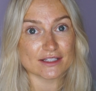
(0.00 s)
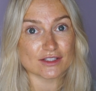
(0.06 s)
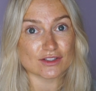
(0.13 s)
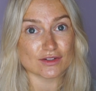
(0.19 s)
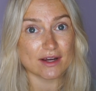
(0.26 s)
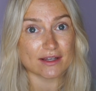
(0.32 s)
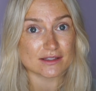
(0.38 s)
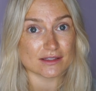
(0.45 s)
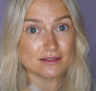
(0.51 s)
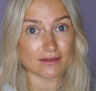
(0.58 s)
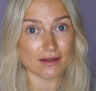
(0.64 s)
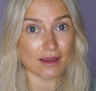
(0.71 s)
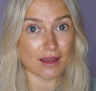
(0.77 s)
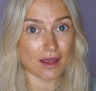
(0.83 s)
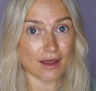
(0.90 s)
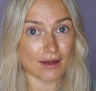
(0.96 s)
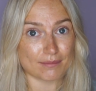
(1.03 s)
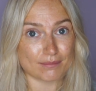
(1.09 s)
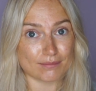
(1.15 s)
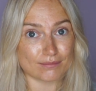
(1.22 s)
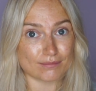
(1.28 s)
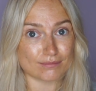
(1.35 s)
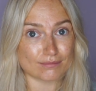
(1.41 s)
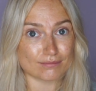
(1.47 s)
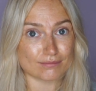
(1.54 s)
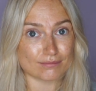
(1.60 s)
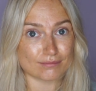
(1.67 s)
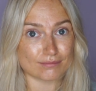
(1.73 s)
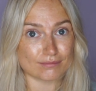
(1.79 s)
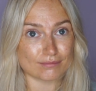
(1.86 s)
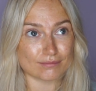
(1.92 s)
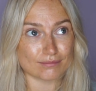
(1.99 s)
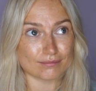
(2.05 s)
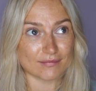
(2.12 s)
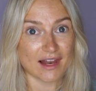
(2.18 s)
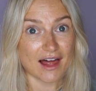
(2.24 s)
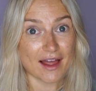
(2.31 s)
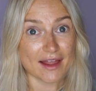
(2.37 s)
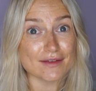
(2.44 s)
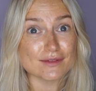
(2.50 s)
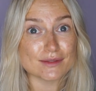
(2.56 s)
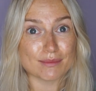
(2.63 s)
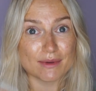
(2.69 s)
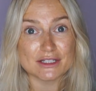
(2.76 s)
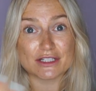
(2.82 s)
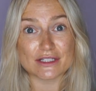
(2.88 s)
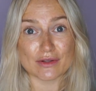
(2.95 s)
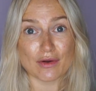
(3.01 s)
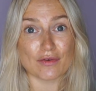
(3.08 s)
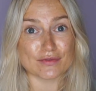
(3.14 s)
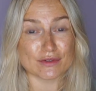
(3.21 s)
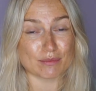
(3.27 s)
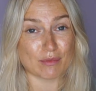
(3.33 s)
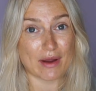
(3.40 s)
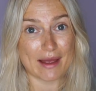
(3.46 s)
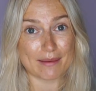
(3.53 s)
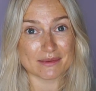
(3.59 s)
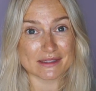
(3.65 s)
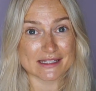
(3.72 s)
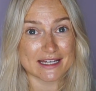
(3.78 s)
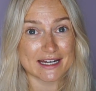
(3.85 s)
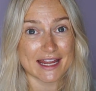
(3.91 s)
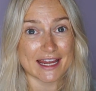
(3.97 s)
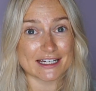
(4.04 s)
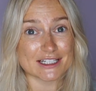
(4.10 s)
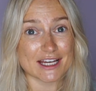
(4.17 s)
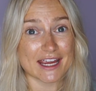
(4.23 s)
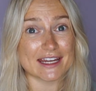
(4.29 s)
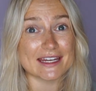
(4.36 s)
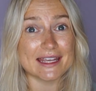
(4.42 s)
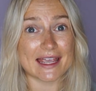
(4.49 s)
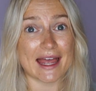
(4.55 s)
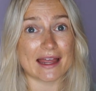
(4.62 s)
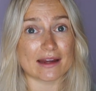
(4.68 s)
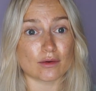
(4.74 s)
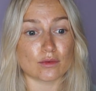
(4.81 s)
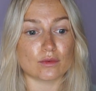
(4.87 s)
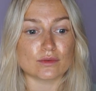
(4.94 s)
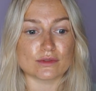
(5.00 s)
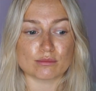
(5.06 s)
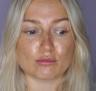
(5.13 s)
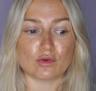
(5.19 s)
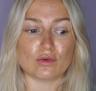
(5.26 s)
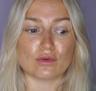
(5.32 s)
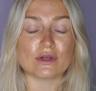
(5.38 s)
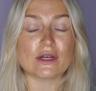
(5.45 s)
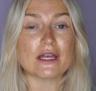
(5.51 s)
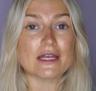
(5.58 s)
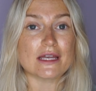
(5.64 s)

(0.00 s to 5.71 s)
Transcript: stress lives, which is often what happens in HA, can cause more